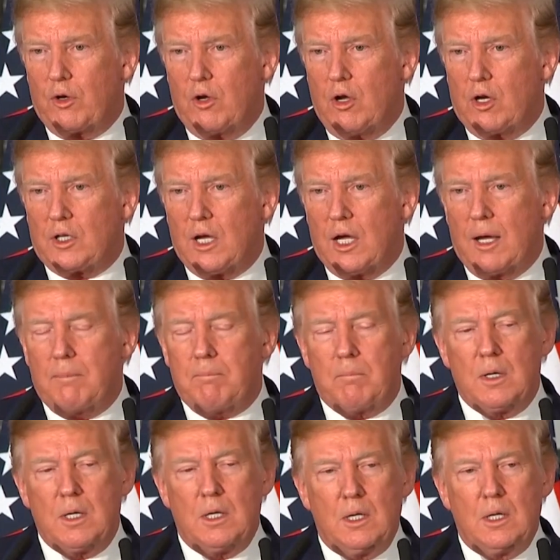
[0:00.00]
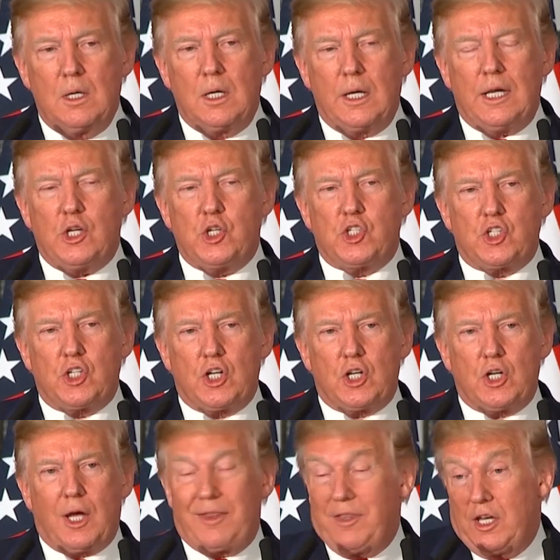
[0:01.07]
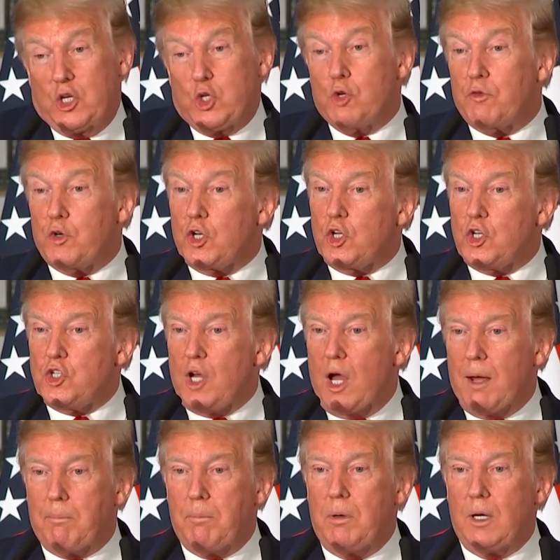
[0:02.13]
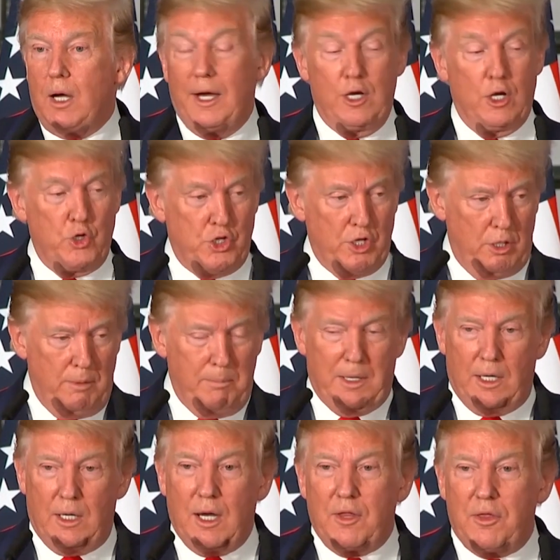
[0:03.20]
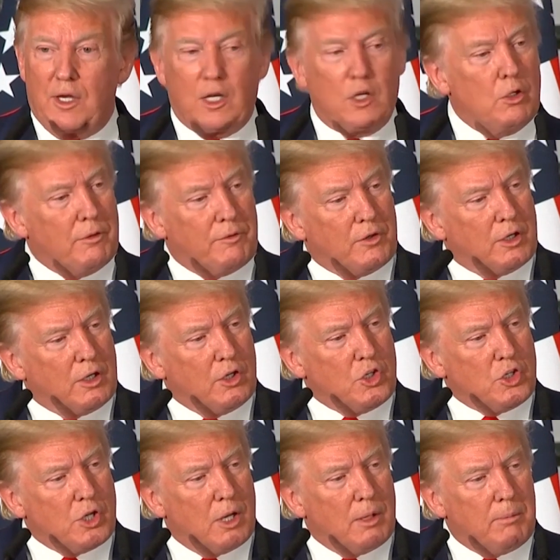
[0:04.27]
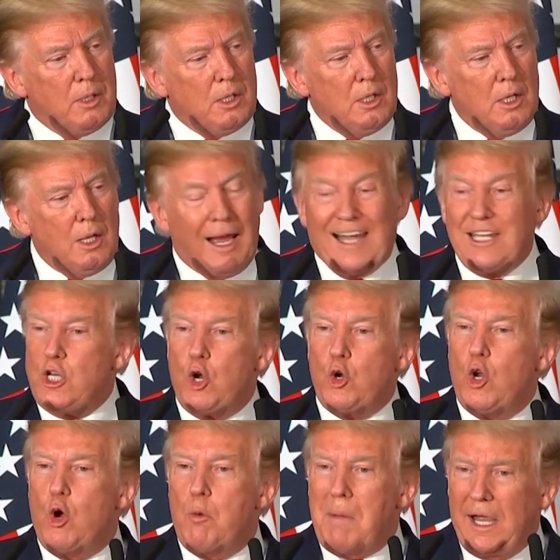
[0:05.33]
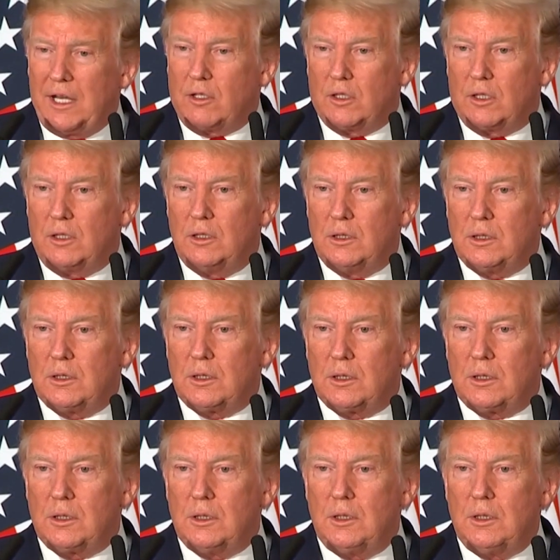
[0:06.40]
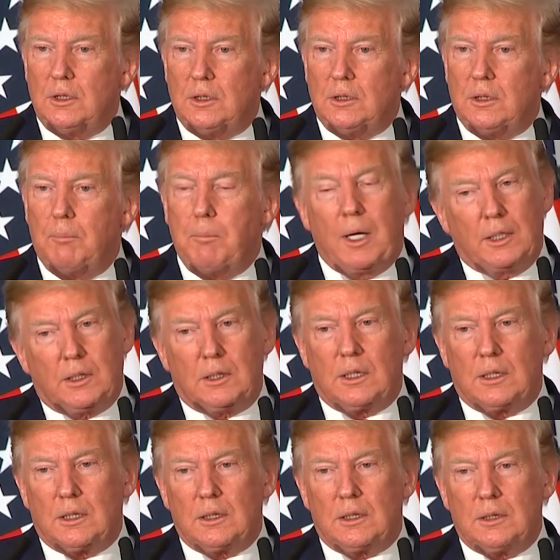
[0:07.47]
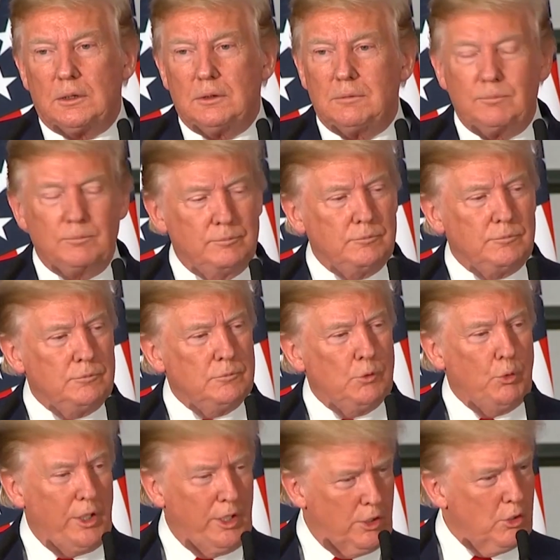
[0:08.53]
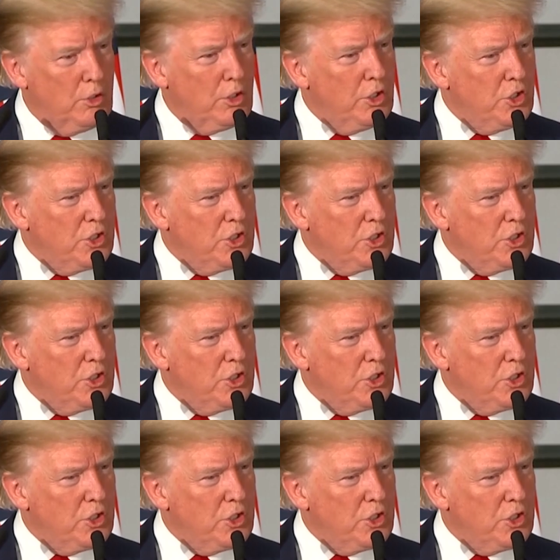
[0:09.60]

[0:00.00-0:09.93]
long time. I think he'd do a very good job. Mr. Trump, of course, ignored all the diplomatic niceties about not interfering in the domestic